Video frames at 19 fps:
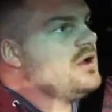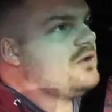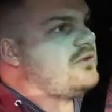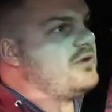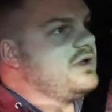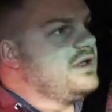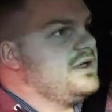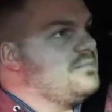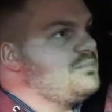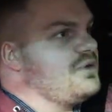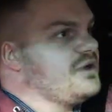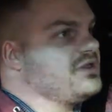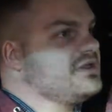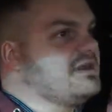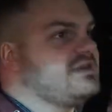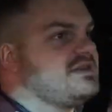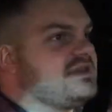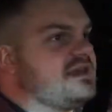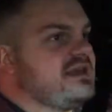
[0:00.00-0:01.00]
really put
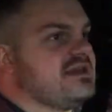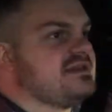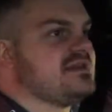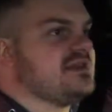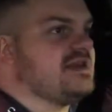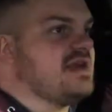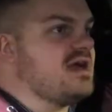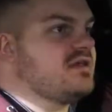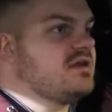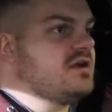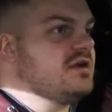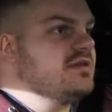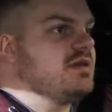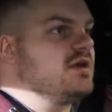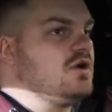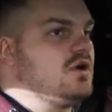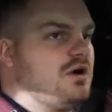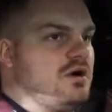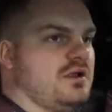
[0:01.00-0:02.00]
these things together and
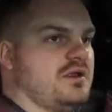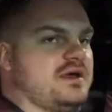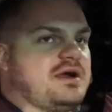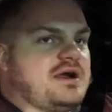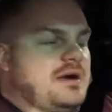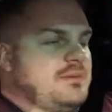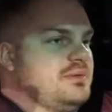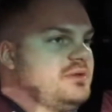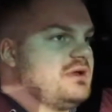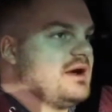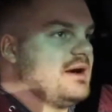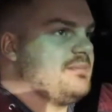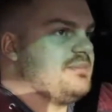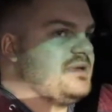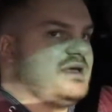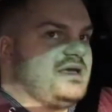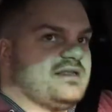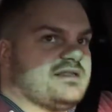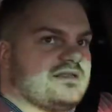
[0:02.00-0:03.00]
then calling a couple
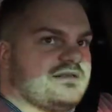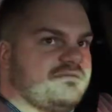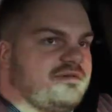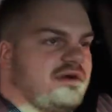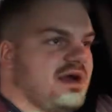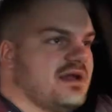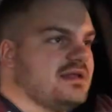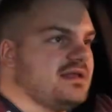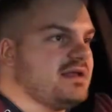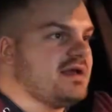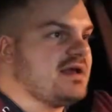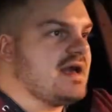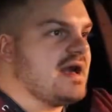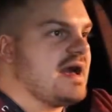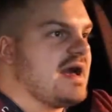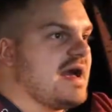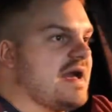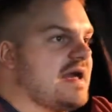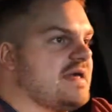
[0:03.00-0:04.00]
companies and finding a
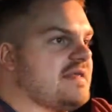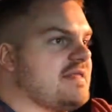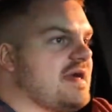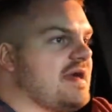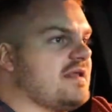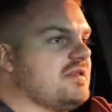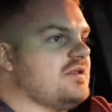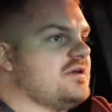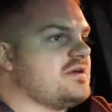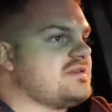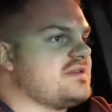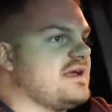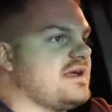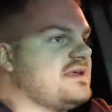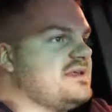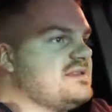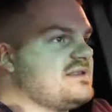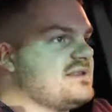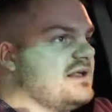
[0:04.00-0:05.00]
guy that looks
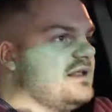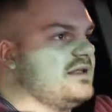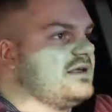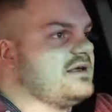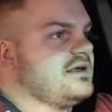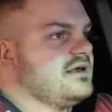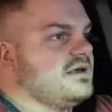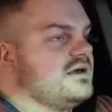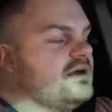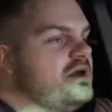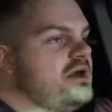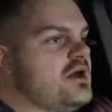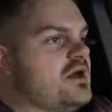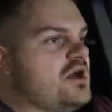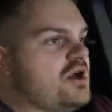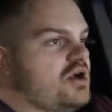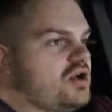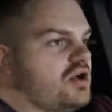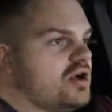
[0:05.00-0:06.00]
like he's selling a
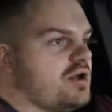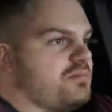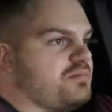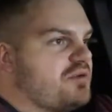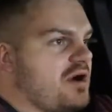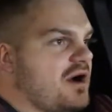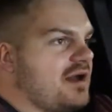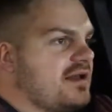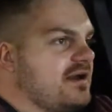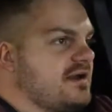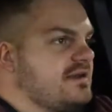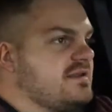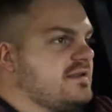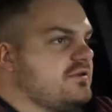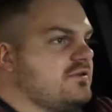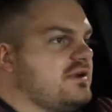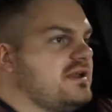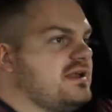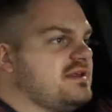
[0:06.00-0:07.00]
good product
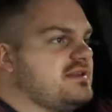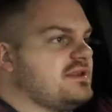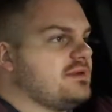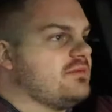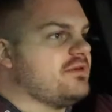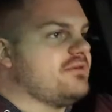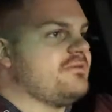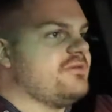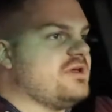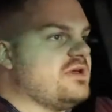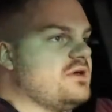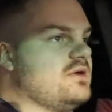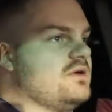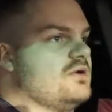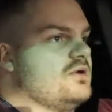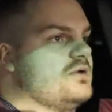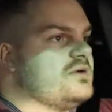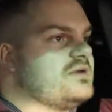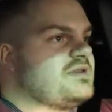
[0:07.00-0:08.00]
and reading some
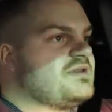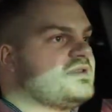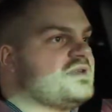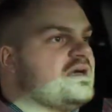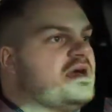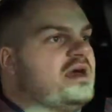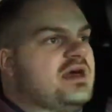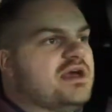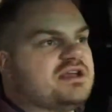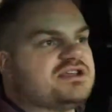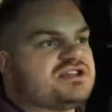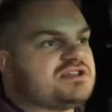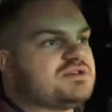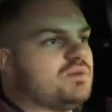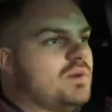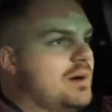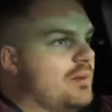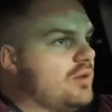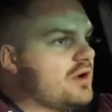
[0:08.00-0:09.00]
reviews. It's just
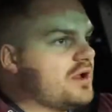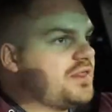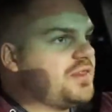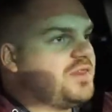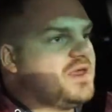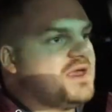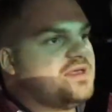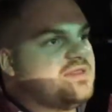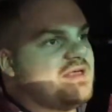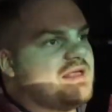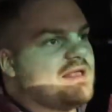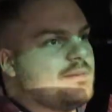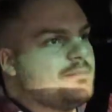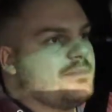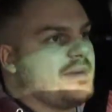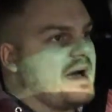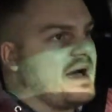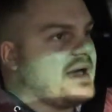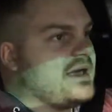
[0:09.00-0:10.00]
one more thing that I'm
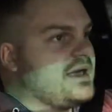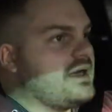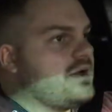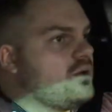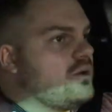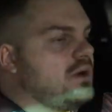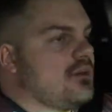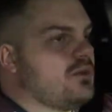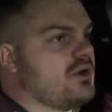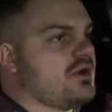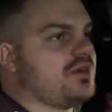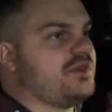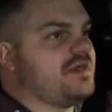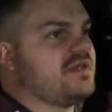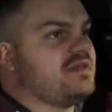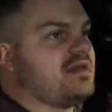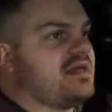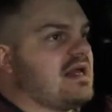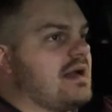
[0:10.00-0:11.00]
buying, one more
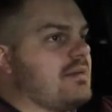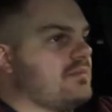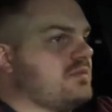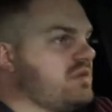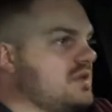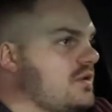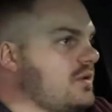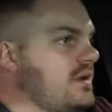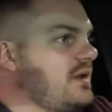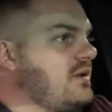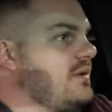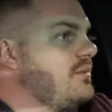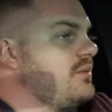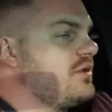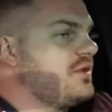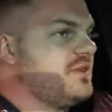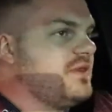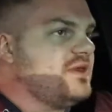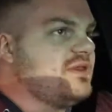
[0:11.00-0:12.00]
thing that I'm doing, one
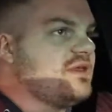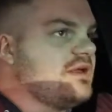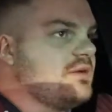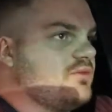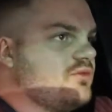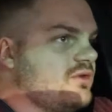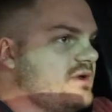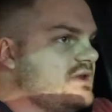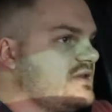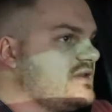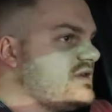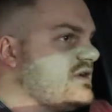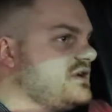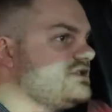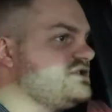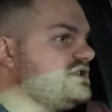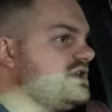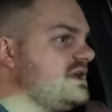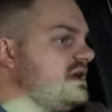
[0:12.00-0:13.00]
more thing that I'm
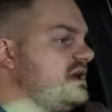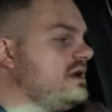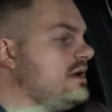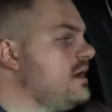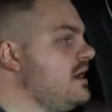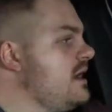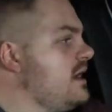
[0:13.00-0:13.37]
researching.